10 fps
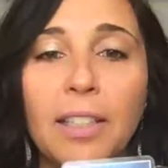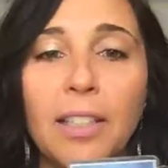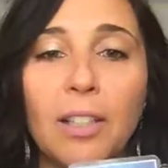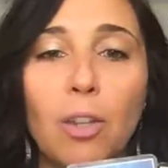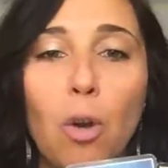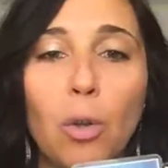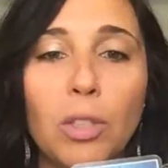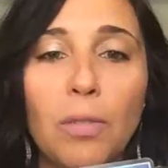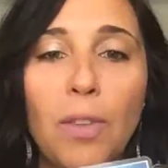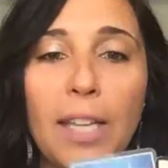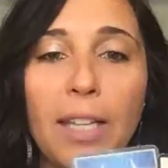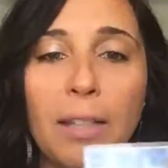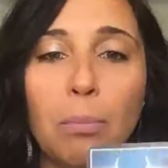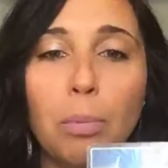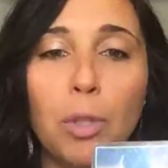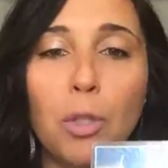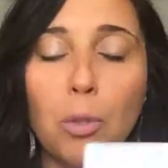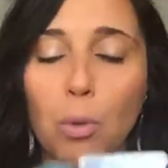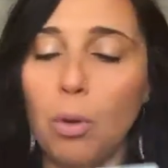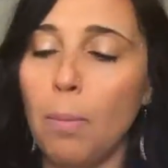Cultivating,
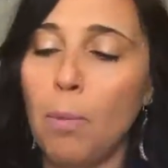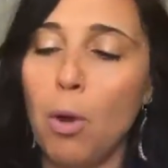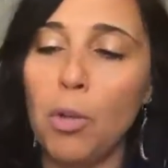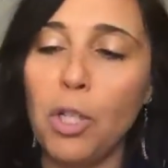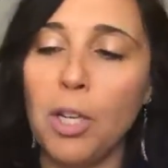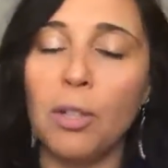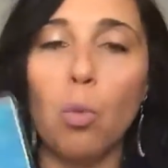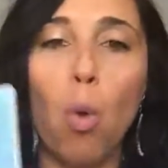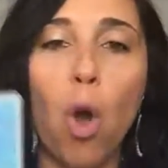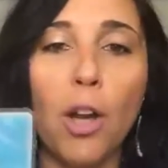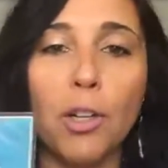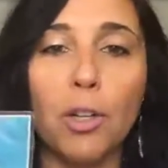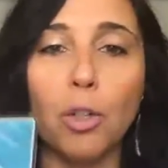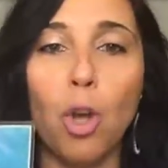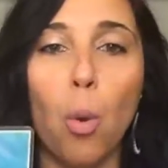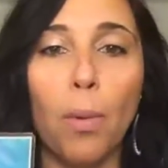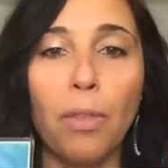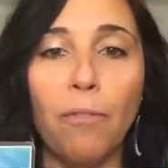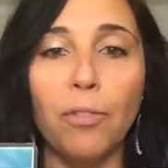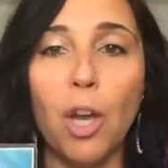blue, emotions, water, go with
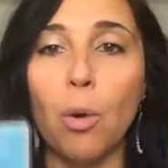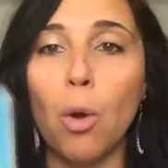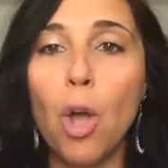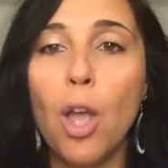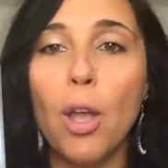the flow.